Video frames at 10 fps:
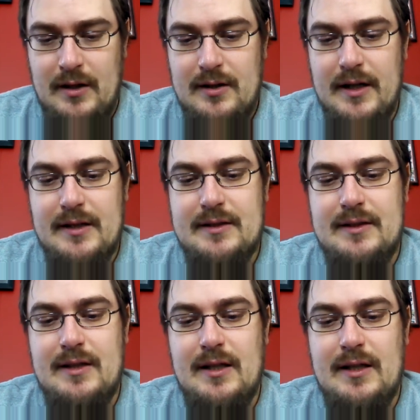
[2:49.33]

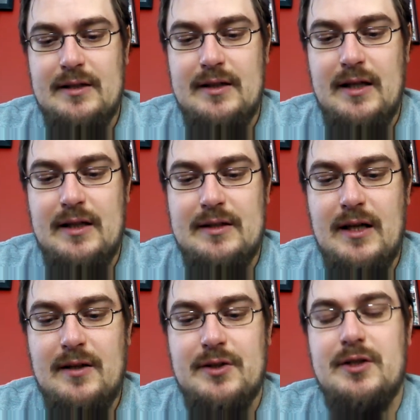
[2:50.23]
Next is
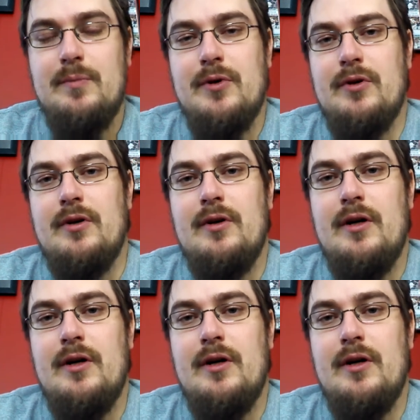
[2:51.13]
Tyler Chippard